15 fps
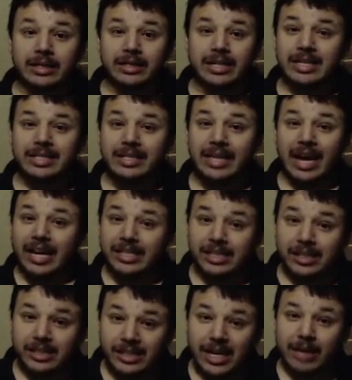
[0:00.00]
This guy
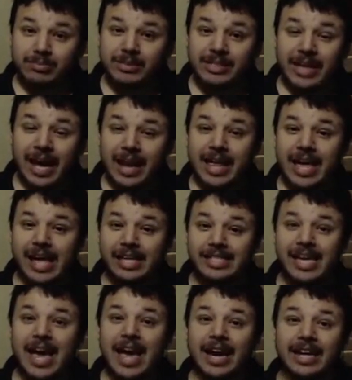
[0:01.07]
just keeps getting
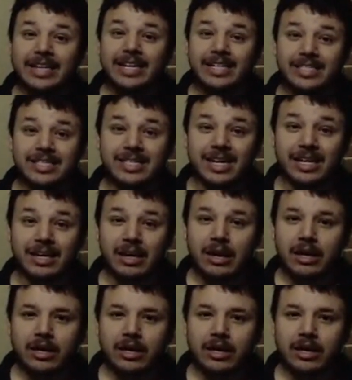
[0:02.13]
antagonistic.